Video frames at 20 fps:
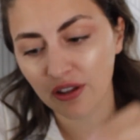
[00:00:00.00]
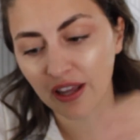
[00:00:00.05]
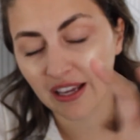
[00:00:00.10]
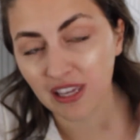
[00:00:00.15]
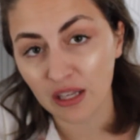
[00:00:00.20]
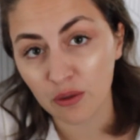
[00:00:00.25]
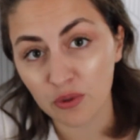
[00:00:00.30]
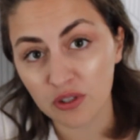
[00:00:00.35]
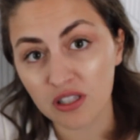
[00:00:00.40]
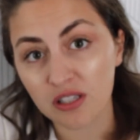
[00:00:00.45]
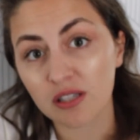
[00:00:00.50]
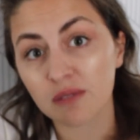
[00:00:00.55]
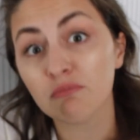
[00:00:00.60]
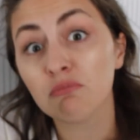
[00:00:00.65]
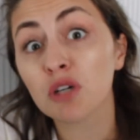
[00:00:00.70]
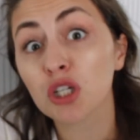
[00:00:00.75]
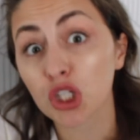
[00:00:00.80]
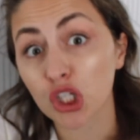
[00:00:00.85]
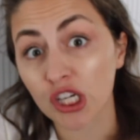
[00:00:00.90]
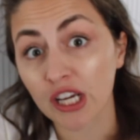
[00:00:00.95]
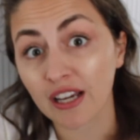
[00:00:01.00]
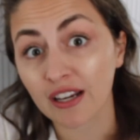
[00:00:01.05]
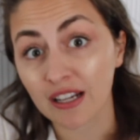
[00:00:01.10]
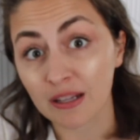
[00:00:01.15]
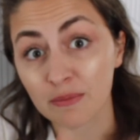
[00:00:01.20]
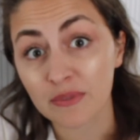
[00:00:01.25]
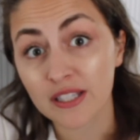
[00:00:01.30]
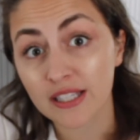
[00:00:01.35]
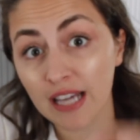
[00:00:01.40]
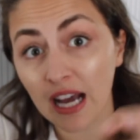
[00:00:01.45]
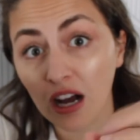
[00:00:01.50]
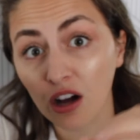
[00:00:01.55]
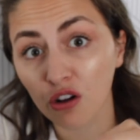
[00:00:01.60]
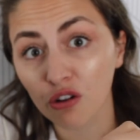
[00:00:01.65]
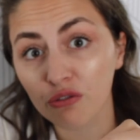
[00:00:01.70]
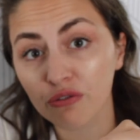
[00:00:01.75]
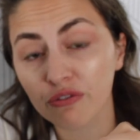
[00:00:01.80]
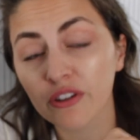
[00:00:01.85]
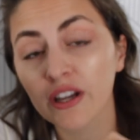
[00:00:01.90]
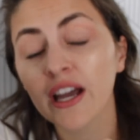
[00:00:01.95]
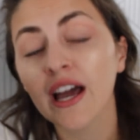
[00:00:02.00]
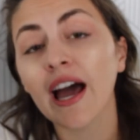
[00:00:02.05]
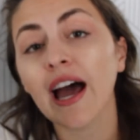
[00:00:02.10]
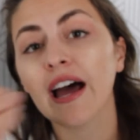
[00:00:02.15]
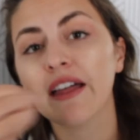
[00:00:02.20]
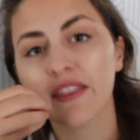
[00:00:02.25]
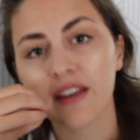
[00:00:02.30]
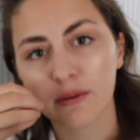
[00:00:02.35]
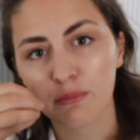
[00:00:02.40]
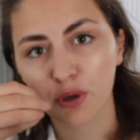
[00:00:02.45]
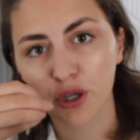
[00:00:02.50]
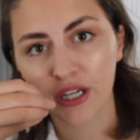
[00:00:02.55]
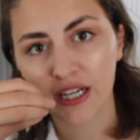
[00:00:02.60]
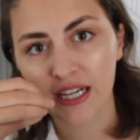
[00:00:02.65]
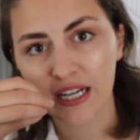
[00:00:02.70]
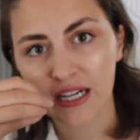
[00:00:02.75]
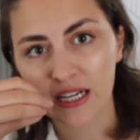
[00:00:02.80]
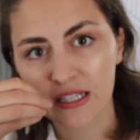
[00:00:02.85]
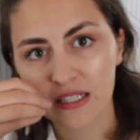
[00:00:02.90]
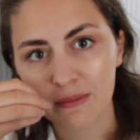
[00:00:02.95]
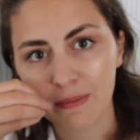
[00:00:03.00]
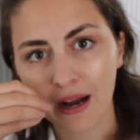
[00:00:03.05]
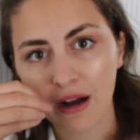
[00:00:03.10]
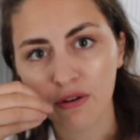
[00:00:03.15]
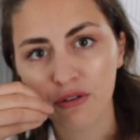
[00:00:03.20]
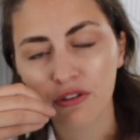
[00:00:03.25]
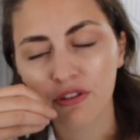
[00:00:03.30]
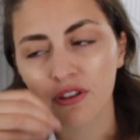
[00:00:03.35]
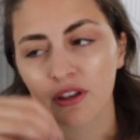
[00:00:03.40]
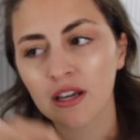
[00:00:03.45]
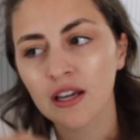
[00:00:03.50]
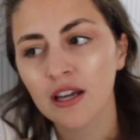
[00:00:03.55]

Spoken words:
that he would smush it himself and then put it in his mouth.